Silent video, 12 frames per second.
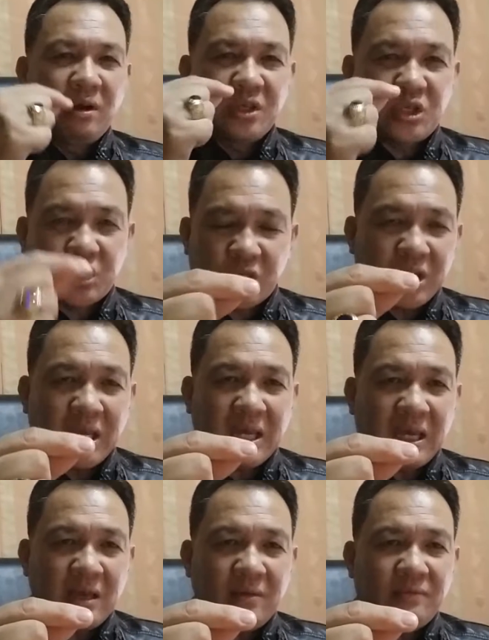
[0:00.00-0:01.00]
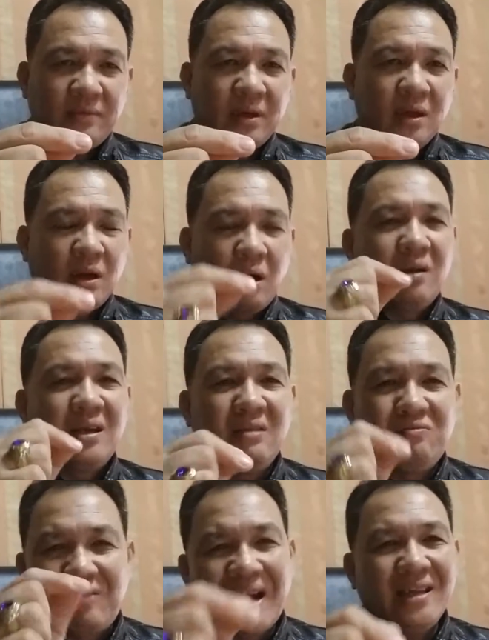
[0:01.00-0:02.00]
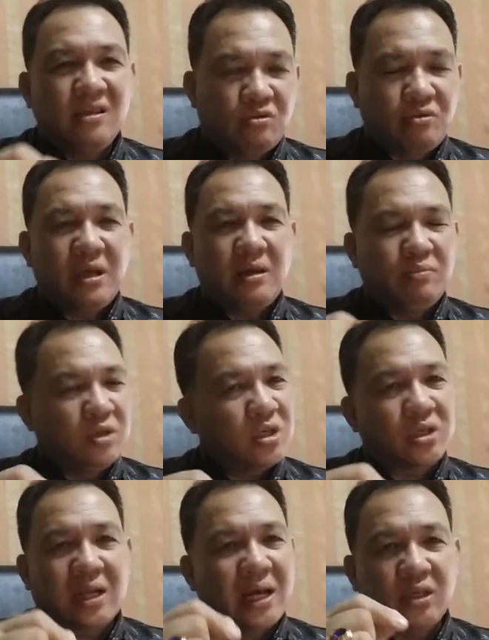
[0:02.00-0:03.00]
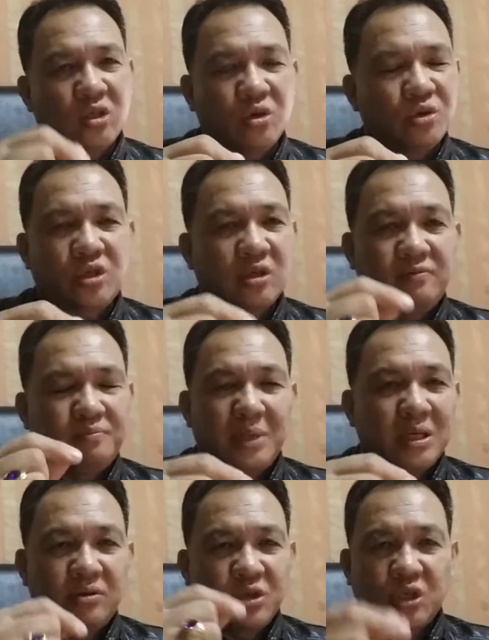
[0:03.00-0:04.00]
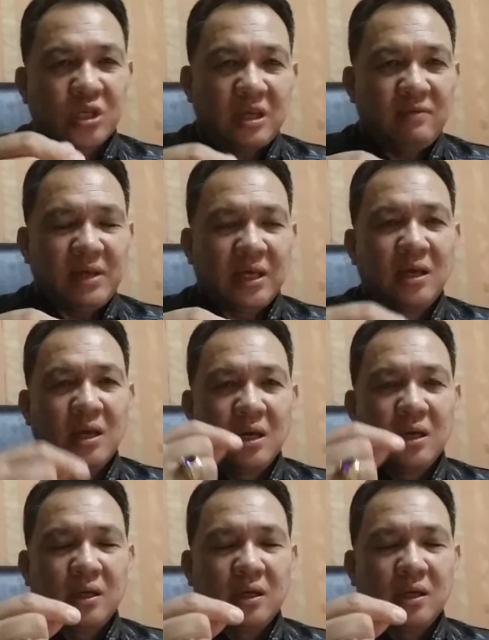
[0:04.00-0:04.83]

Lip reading: will receive a divine dream, just like Joseph been receiving